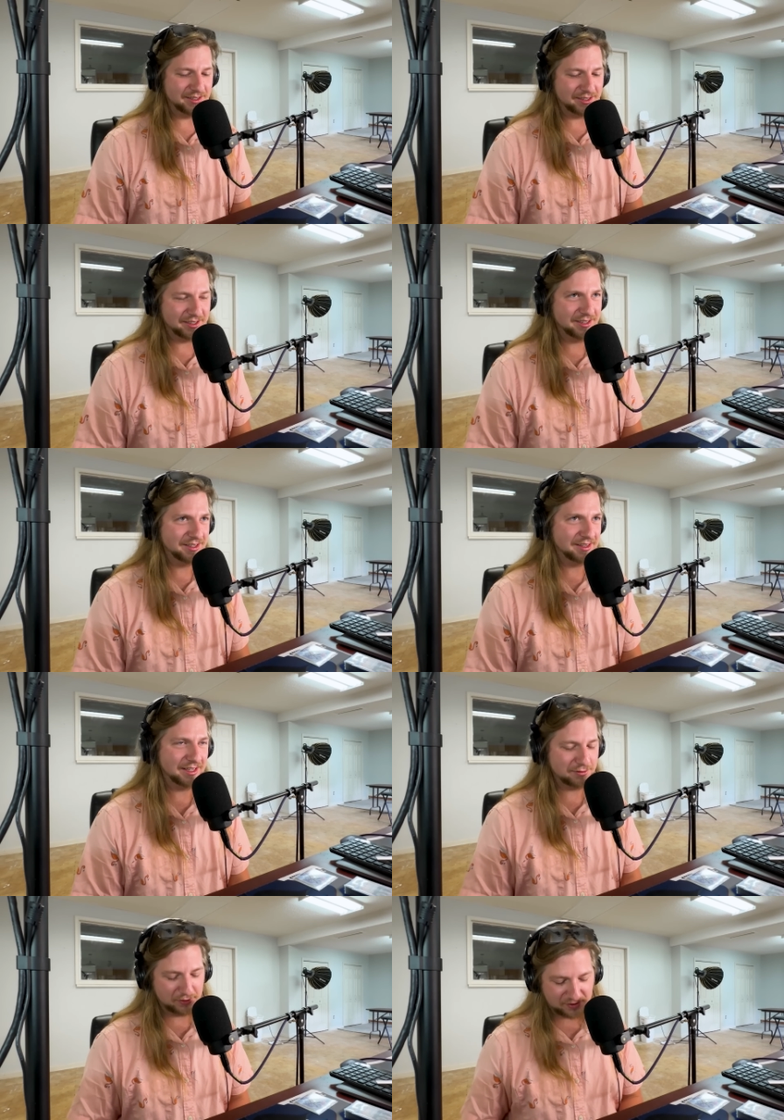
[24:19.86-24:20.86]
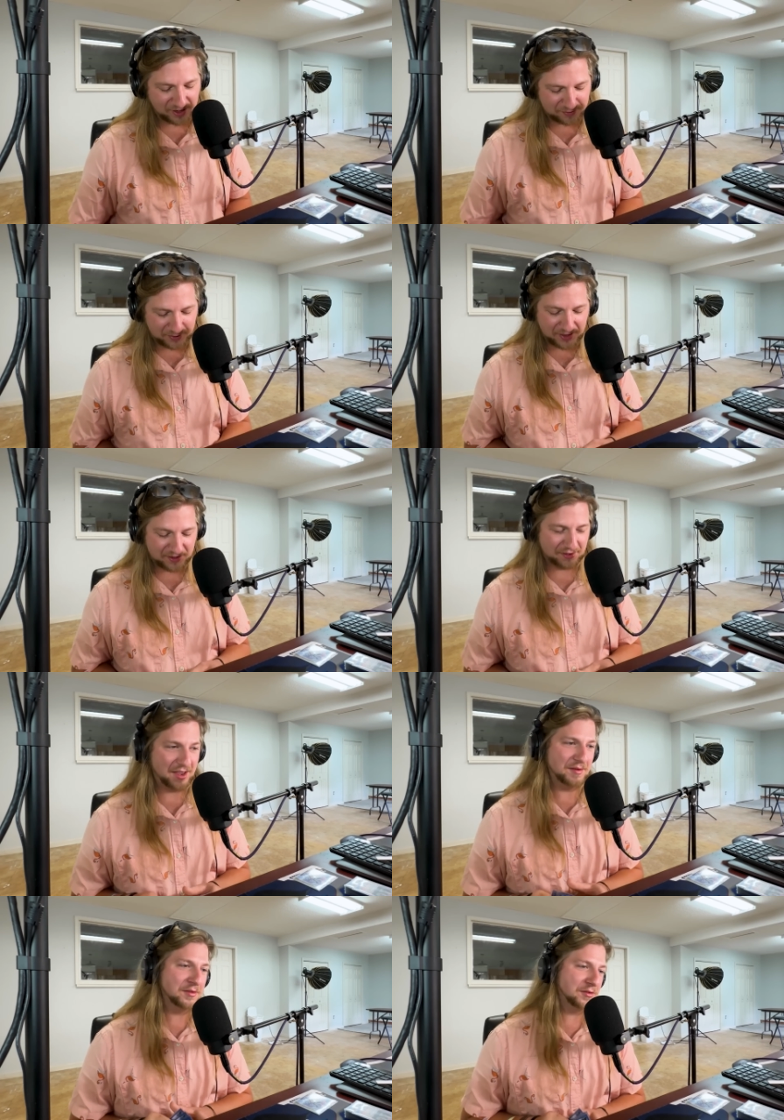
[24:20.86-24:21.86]
Ugh, that's what saved me this
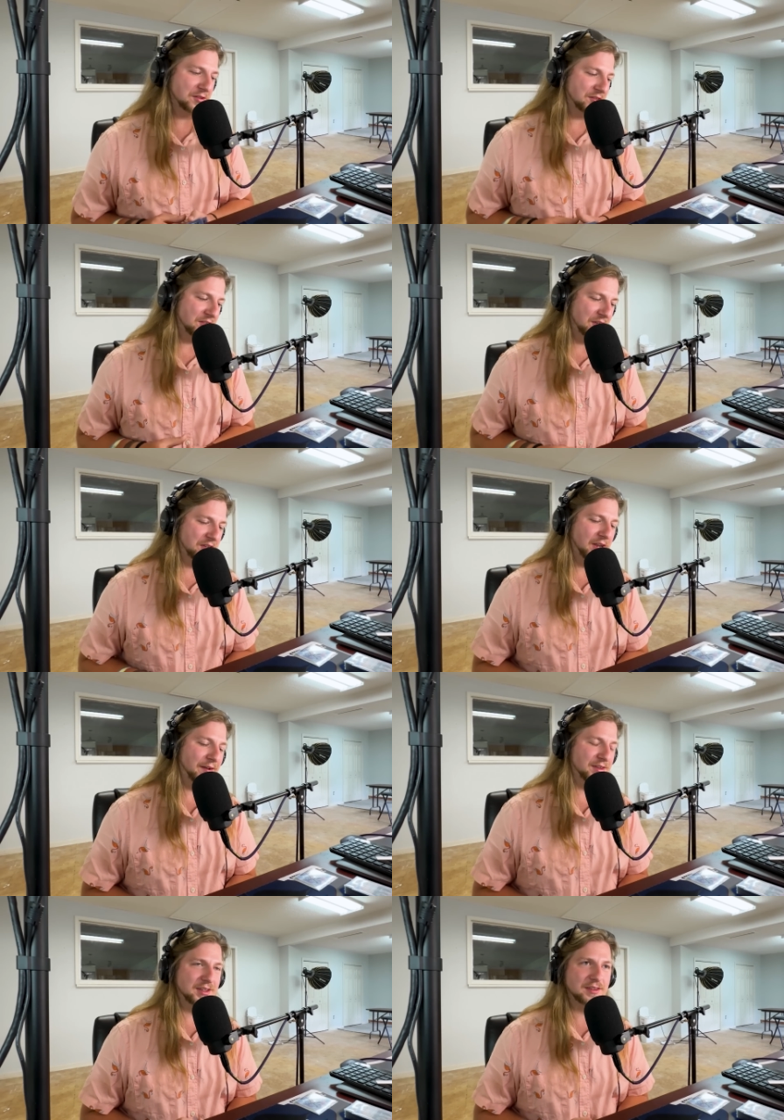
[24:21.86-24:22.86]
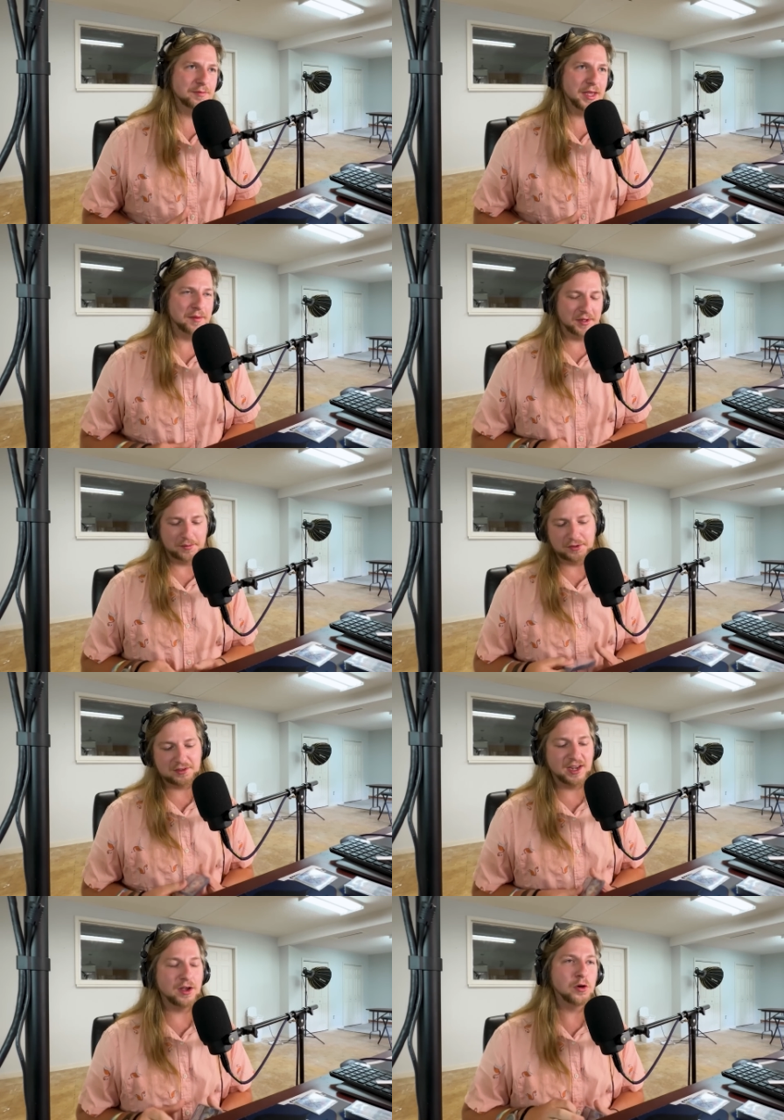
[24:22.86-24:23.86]
game was having being able to
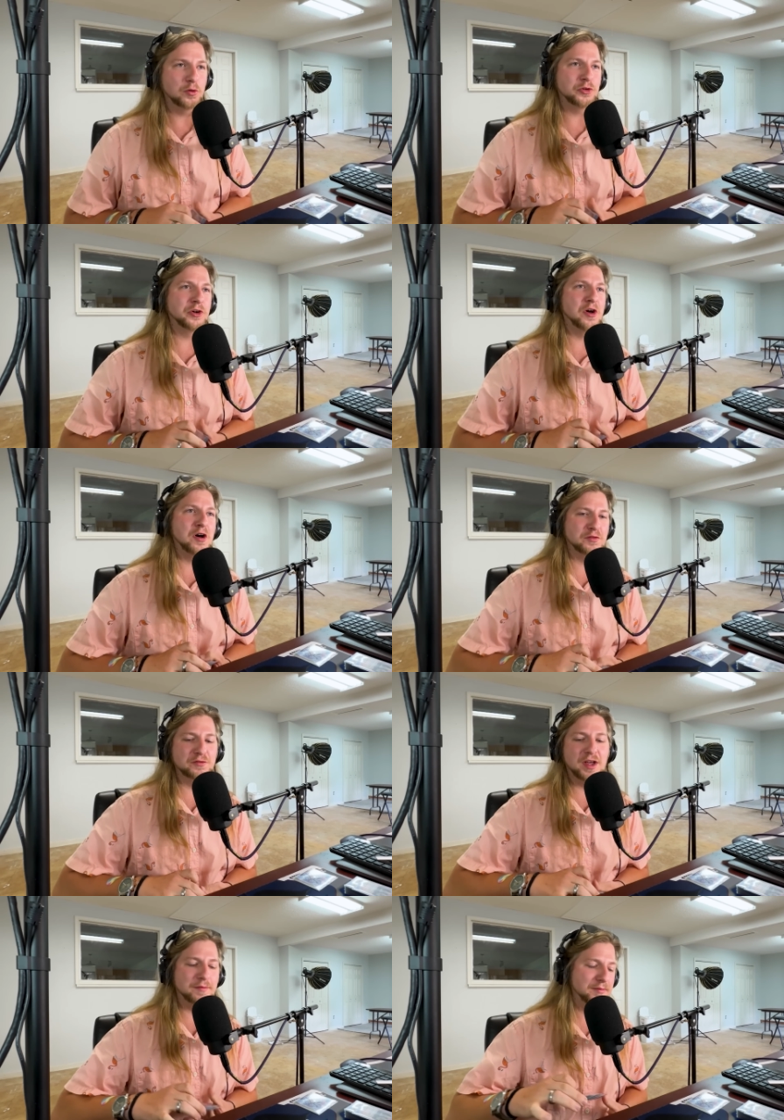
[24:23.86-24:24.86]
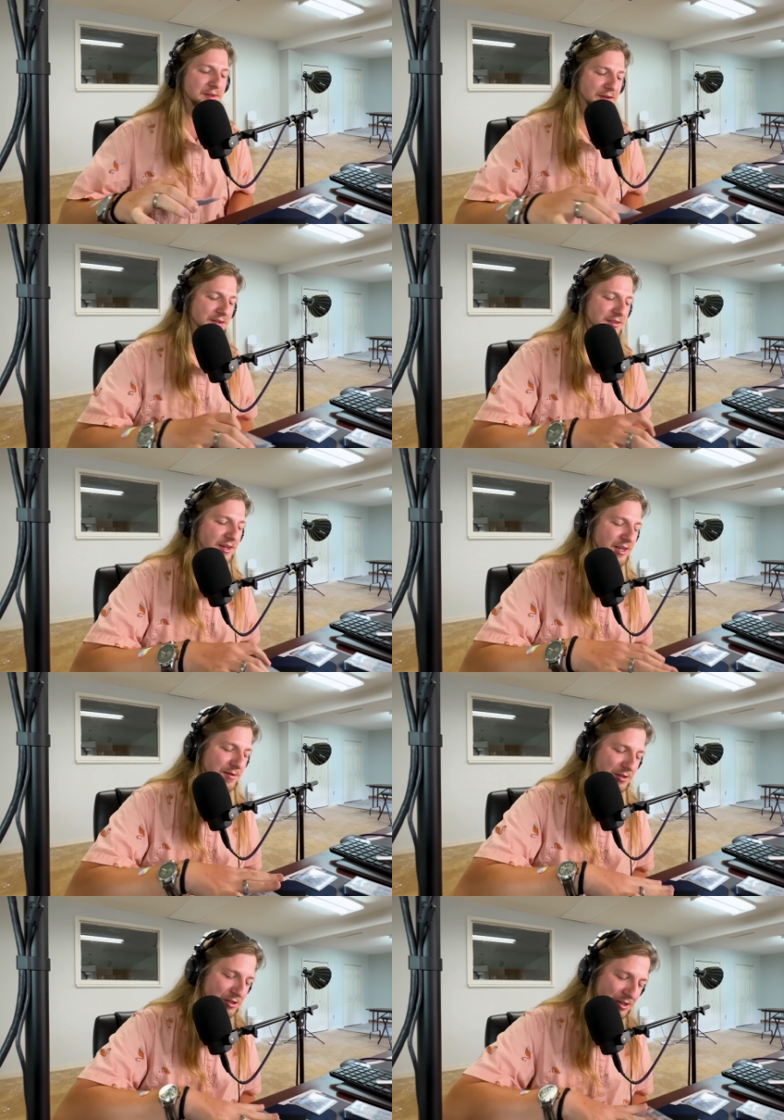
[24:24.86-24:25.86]
take a whole turn off of not having to take
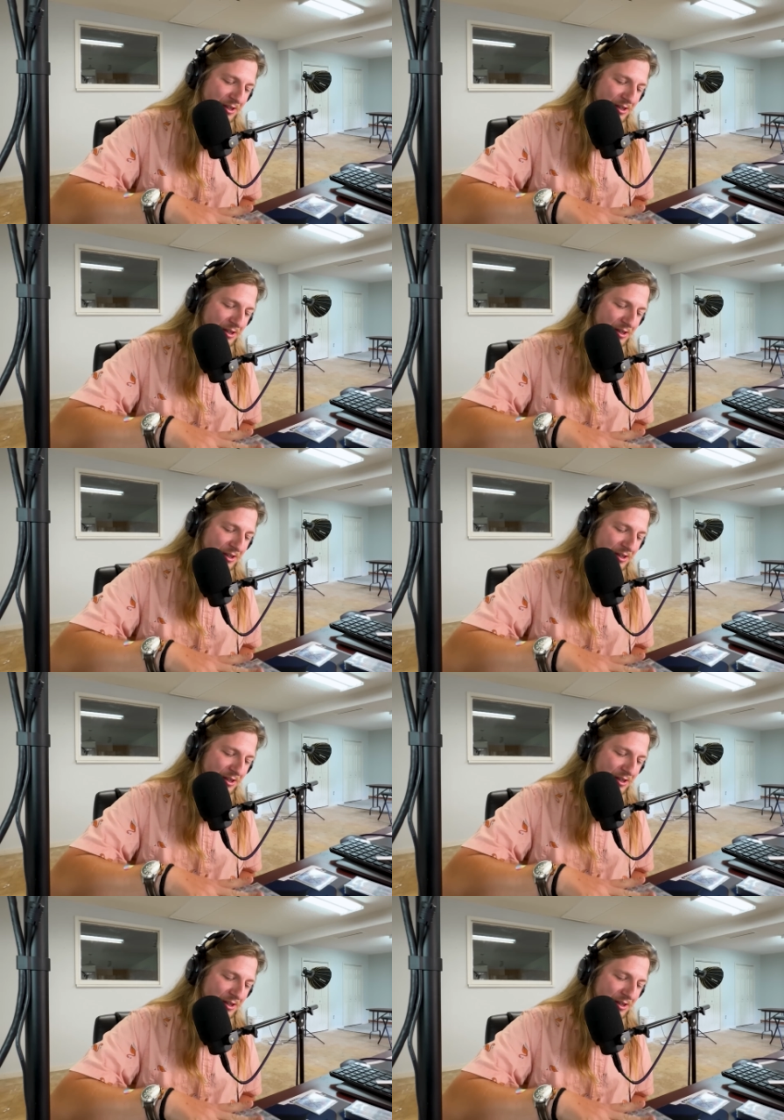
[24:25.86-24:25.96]
damage.